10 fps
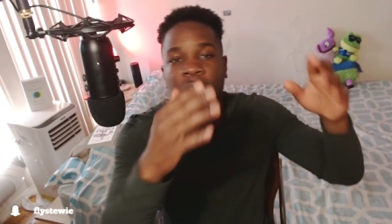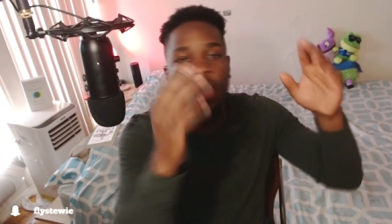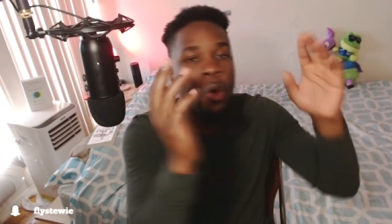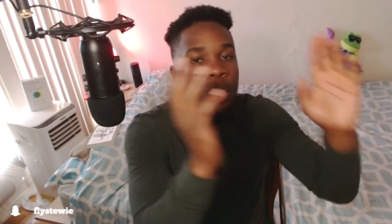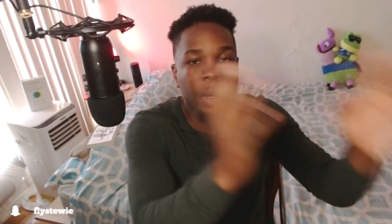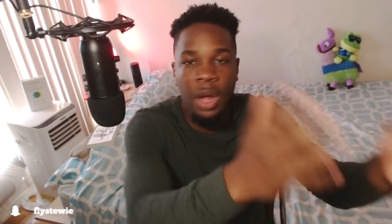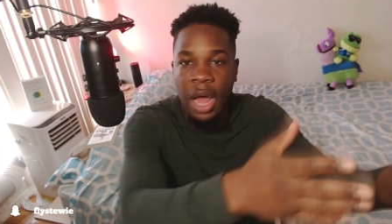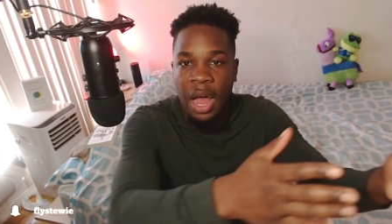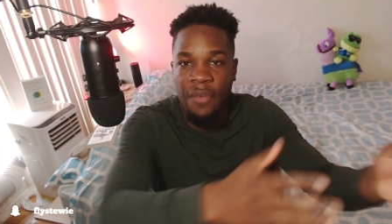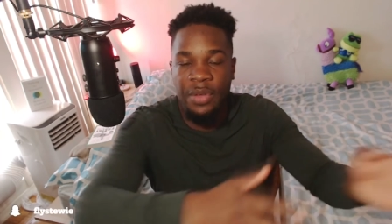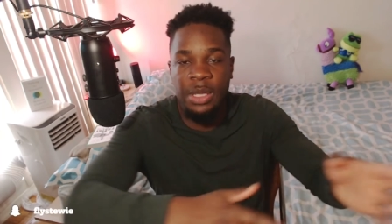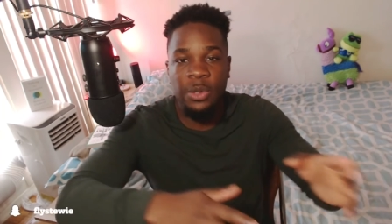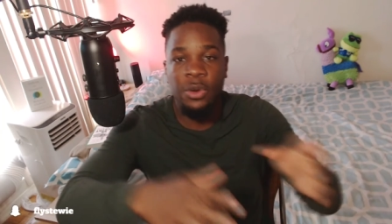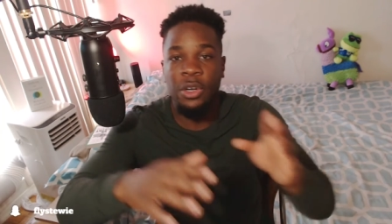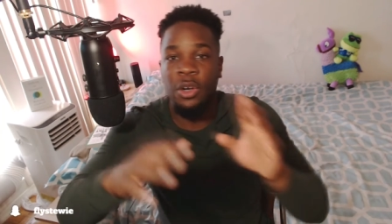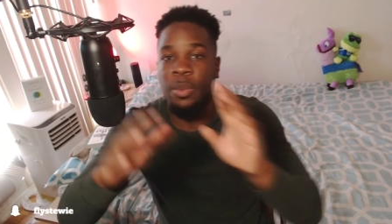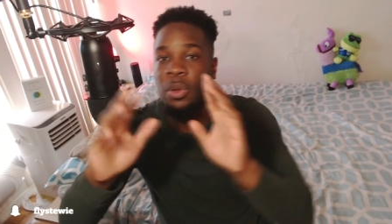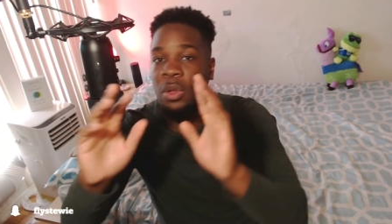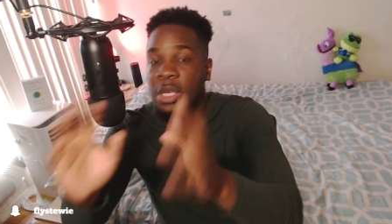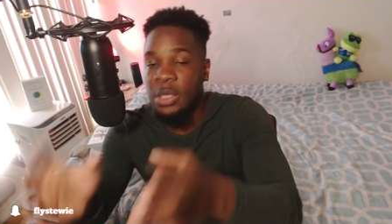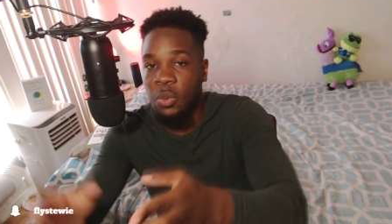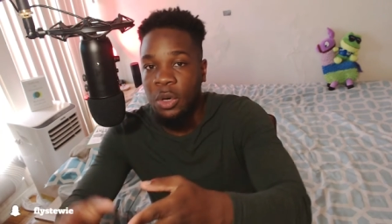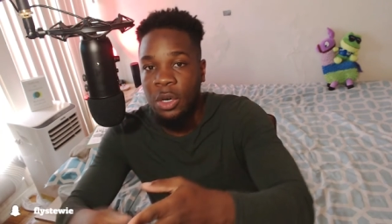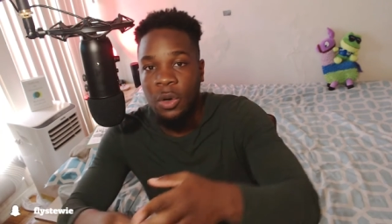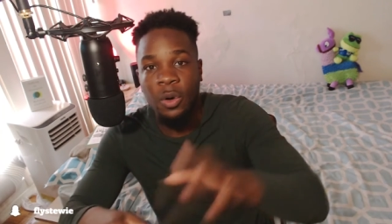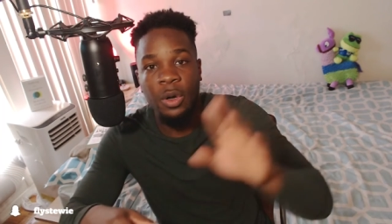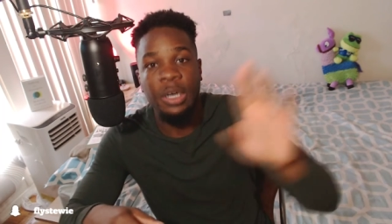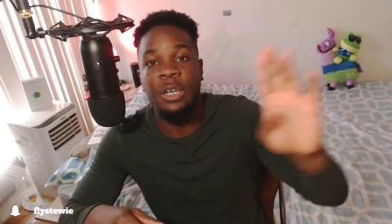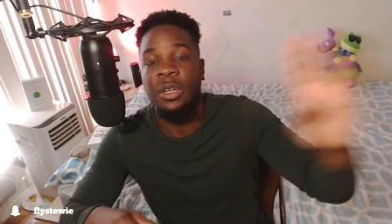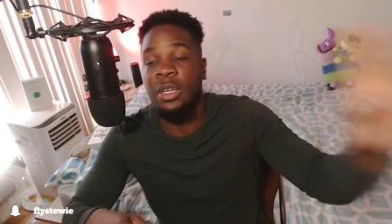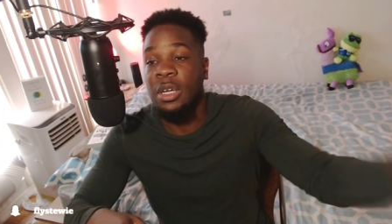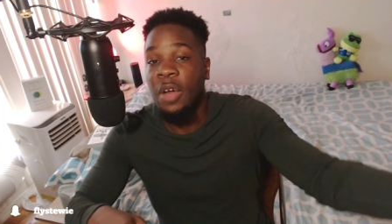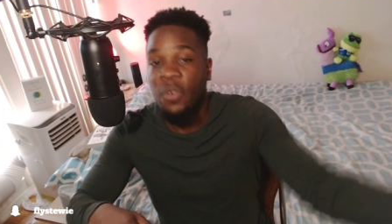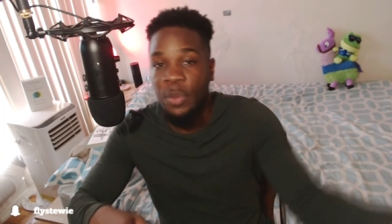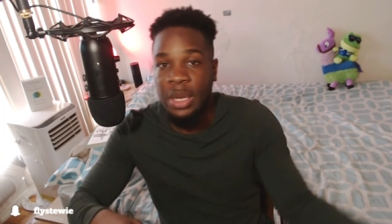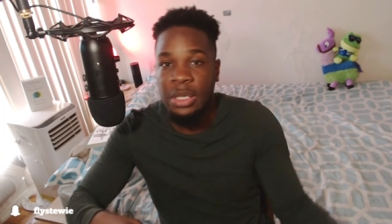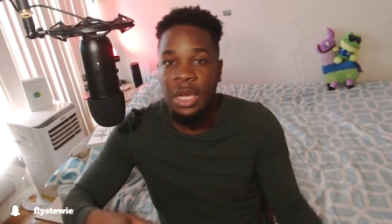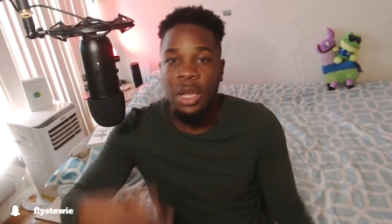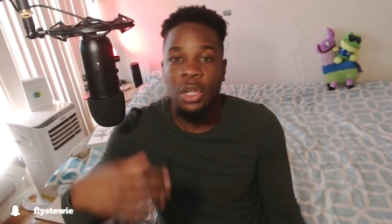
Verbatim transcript: at a corporate office or you're a police worker or you're in the government,